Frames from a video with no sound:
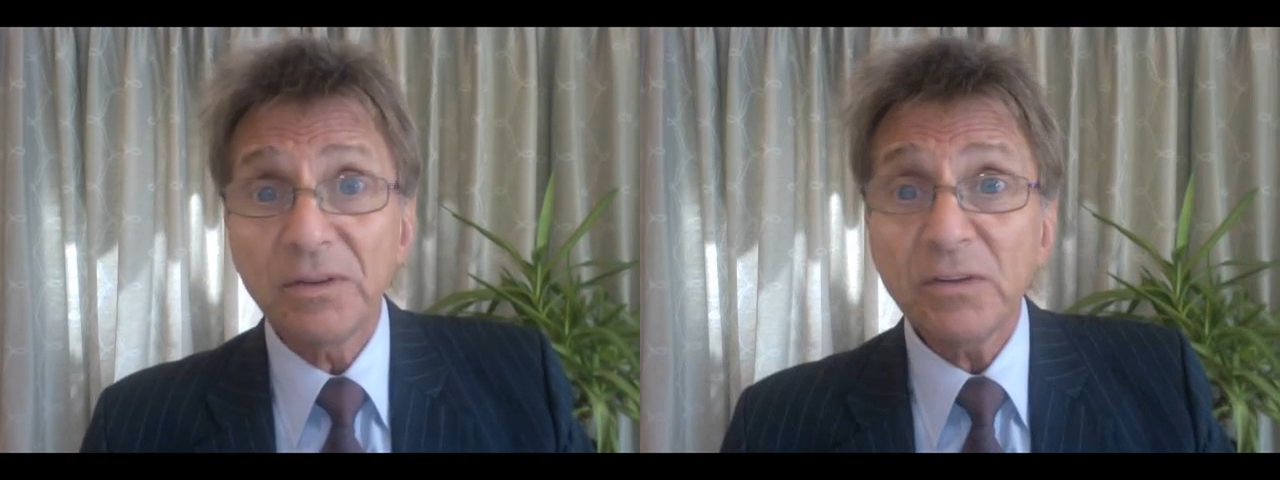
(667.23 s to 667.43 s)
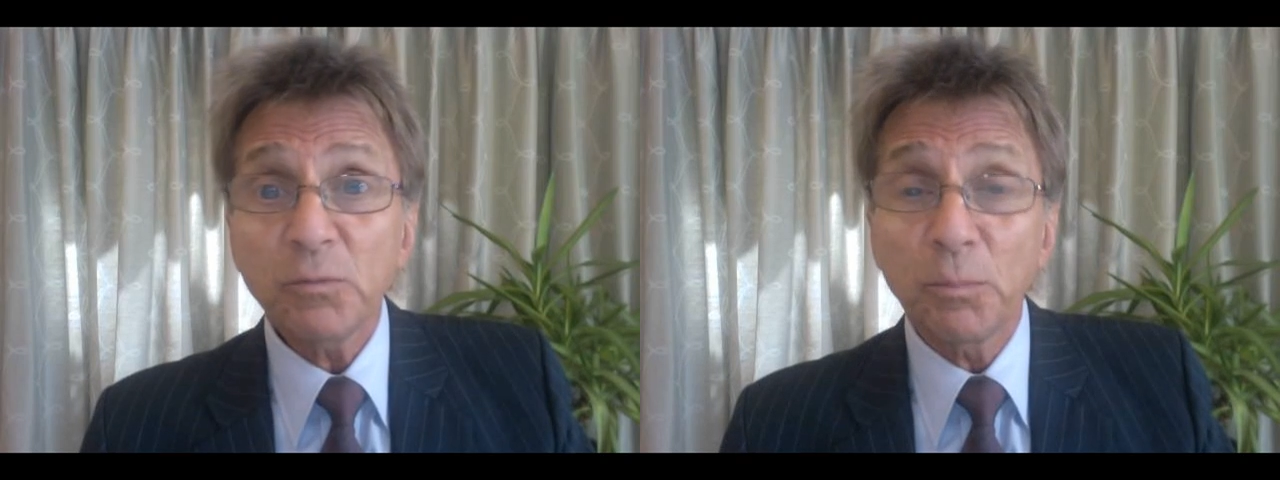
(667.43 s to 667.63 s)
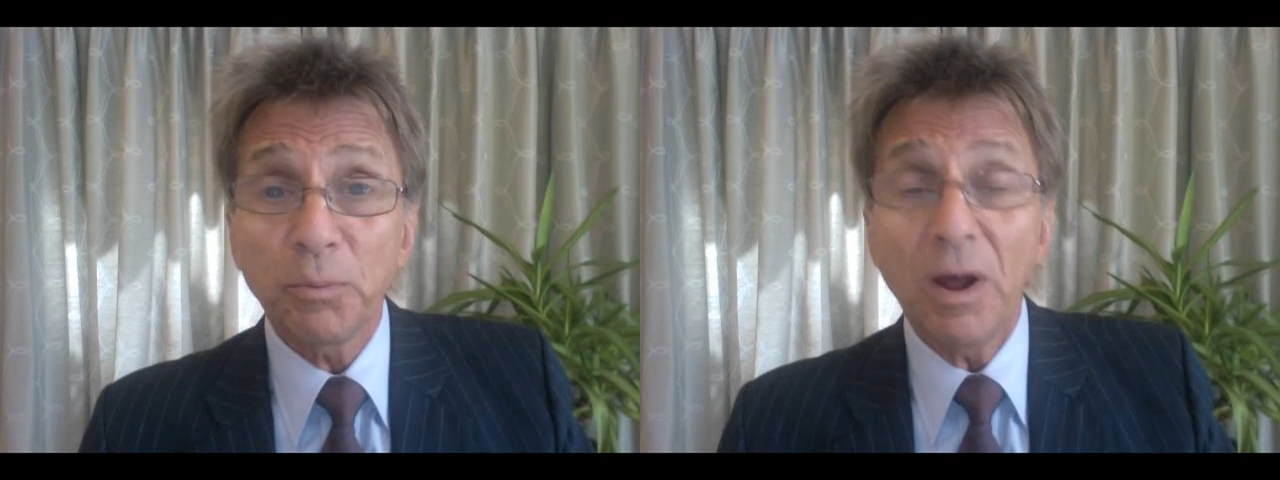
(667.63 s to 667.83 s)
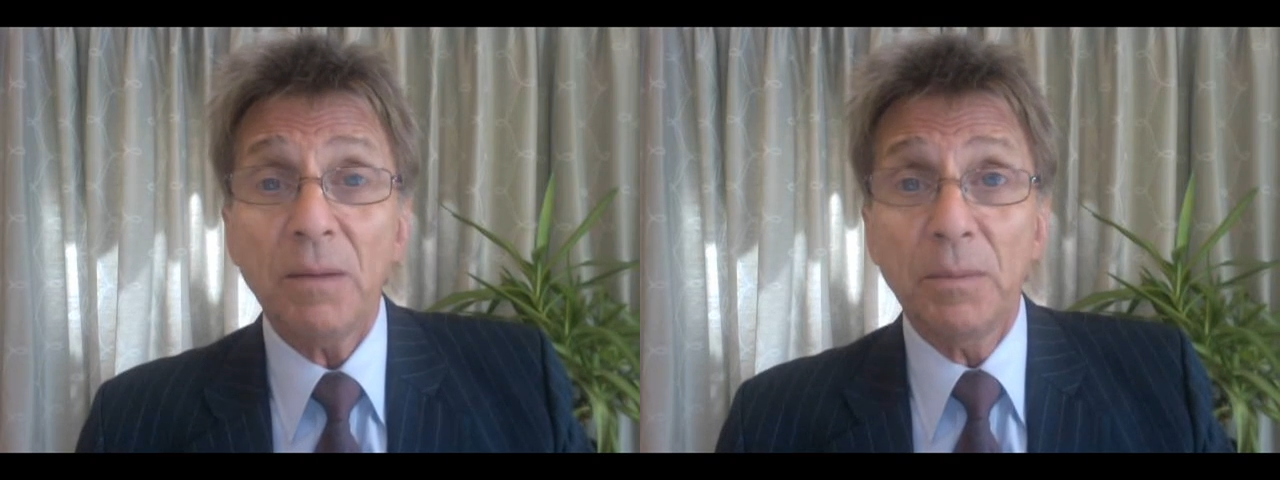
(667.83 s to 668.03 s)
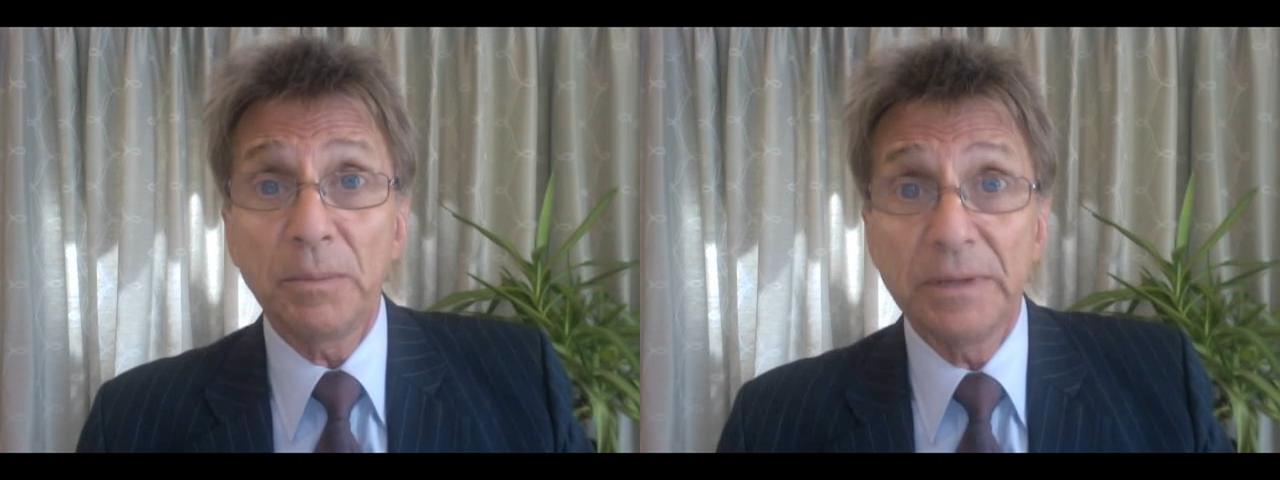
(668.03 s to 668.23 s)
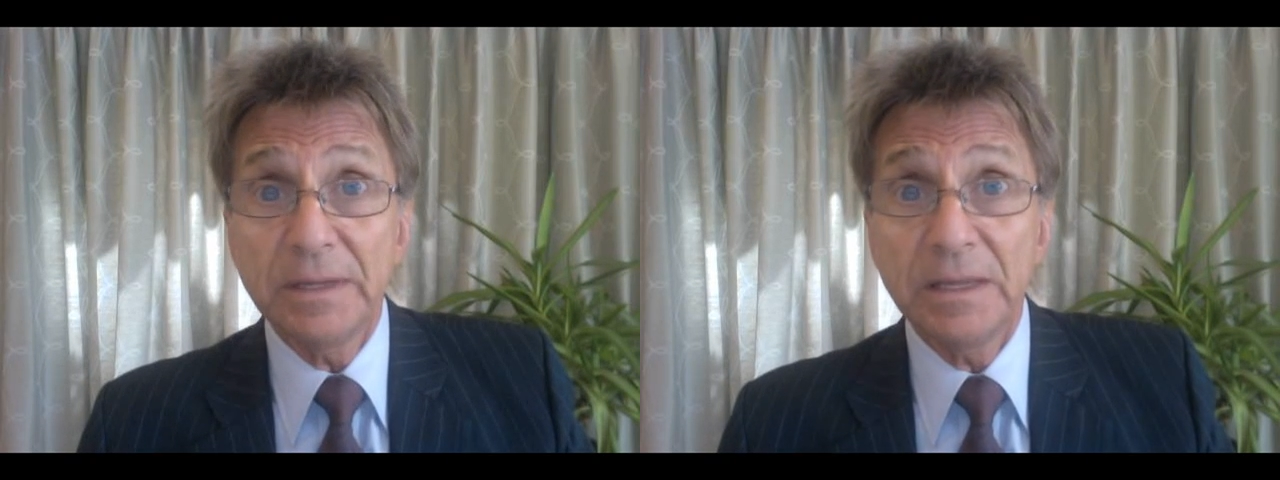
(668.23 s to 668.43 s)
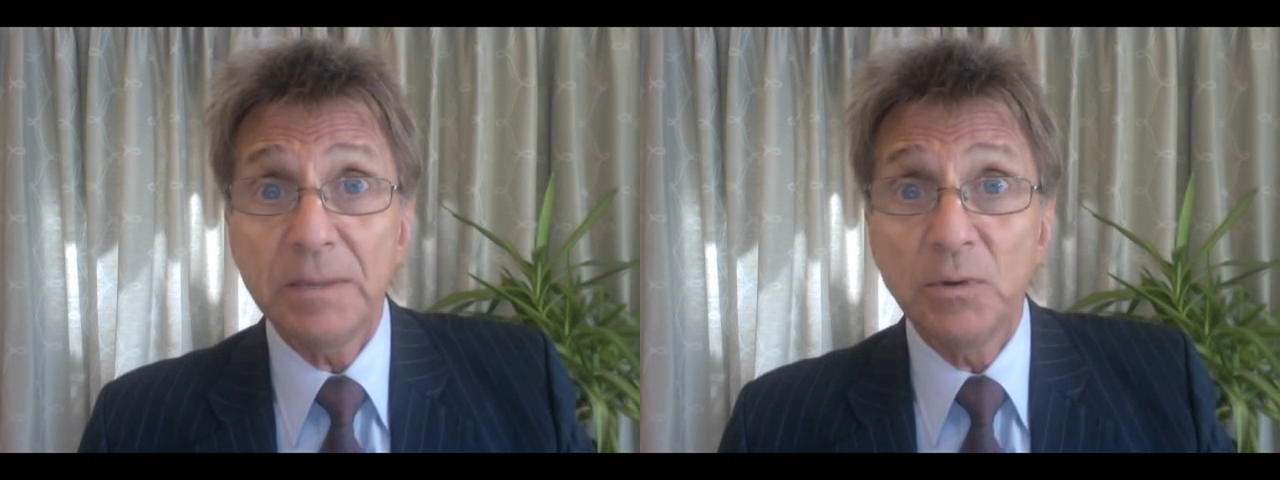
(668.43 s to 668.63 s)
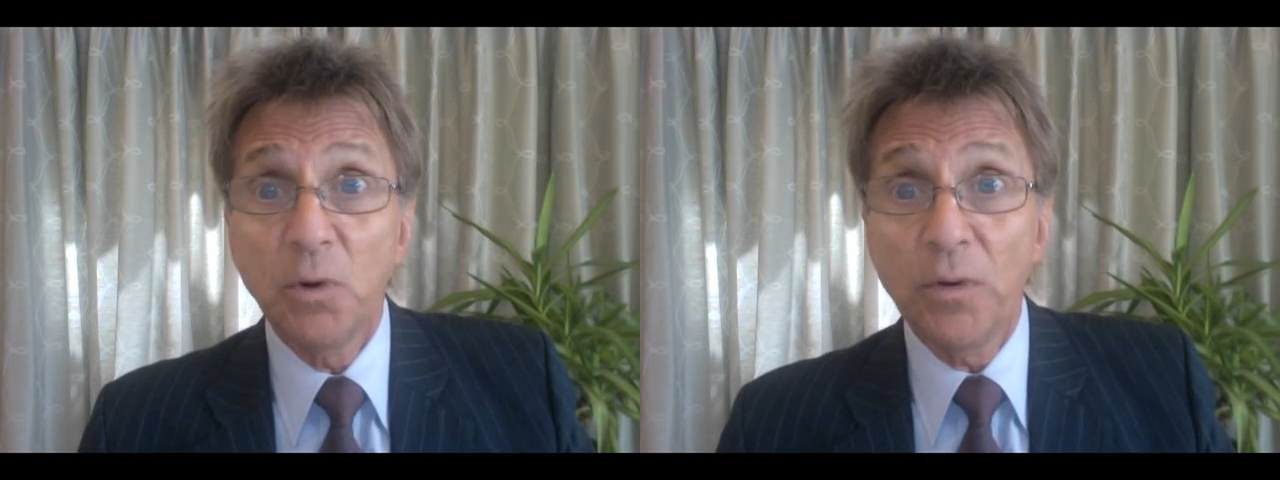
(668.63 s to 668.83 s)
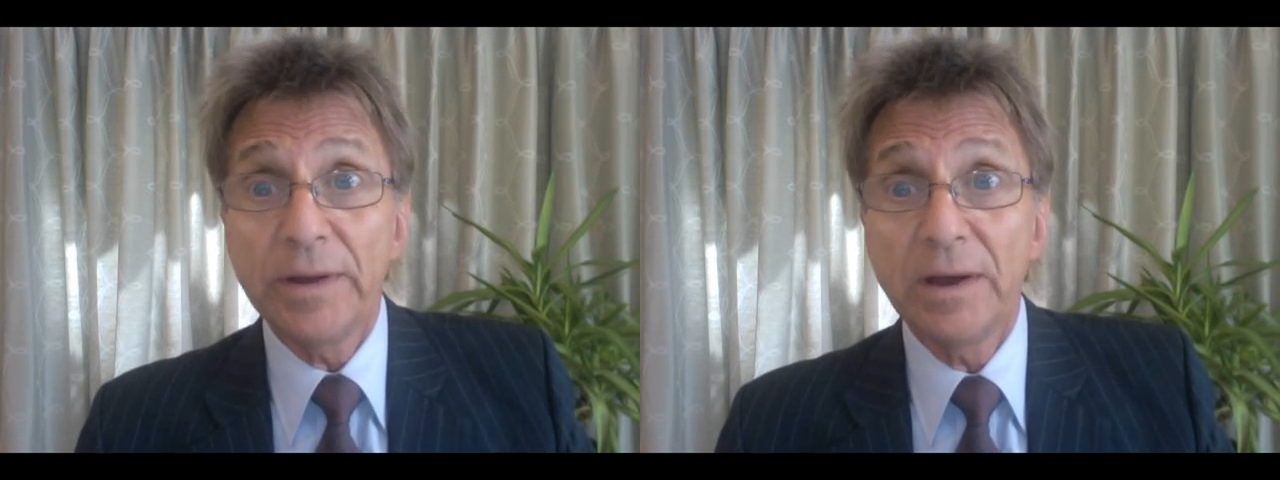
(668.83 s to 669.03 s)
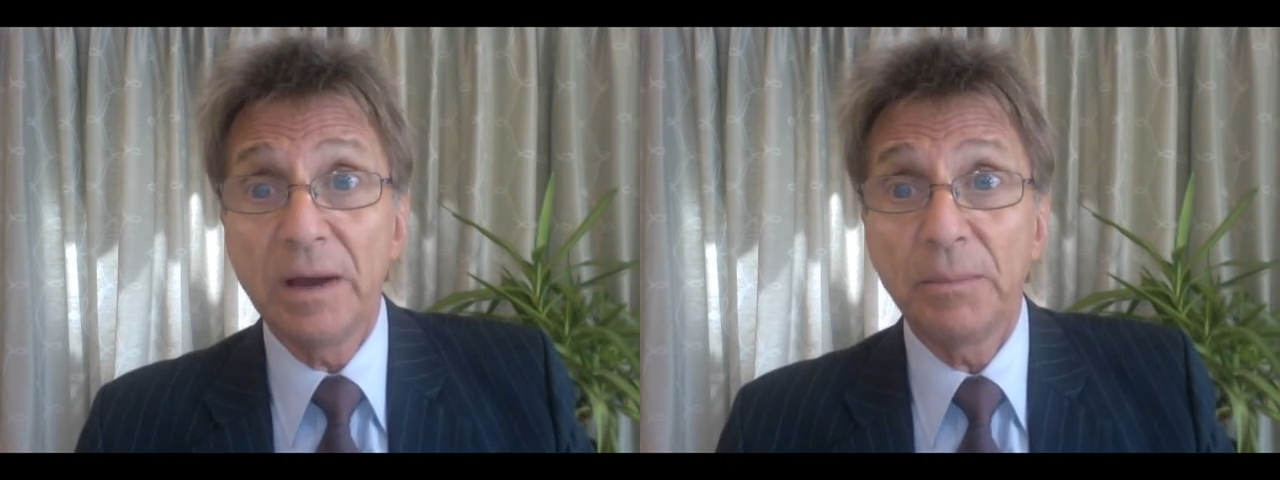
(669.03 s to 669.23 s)
this will probably keep going
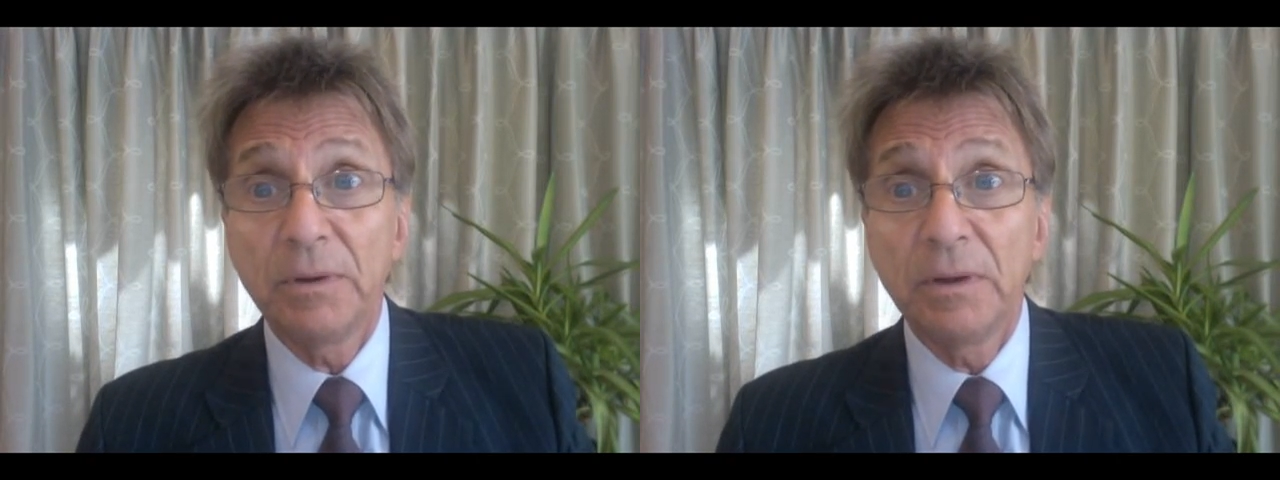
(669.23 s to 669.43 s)
up.